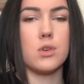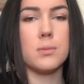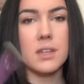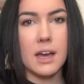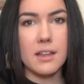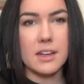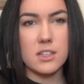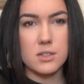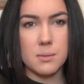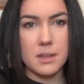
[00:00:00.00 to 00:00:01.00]
Normally I like
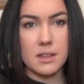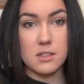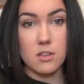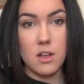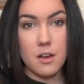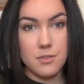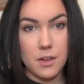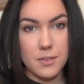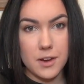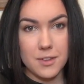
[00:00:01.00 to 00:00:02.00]
to use something that's a lot
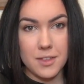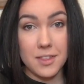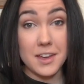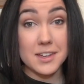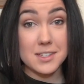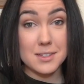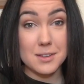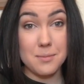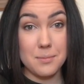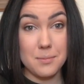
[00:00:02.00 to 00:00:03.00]
fluffier than this,
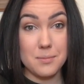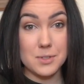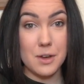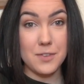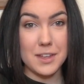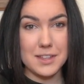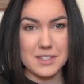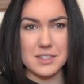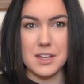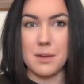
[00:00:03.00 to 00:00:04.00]
so I feel like
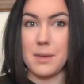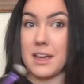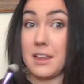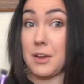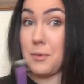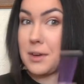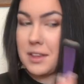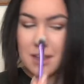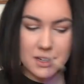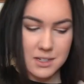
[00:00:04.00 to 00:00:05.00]
this is going to make it like
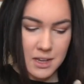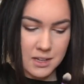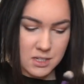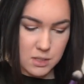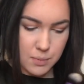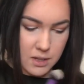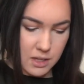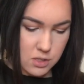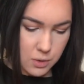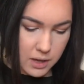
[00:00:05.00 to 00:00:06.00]
really intense, but
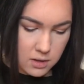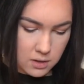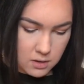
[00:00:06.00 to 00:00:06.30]
that's okay.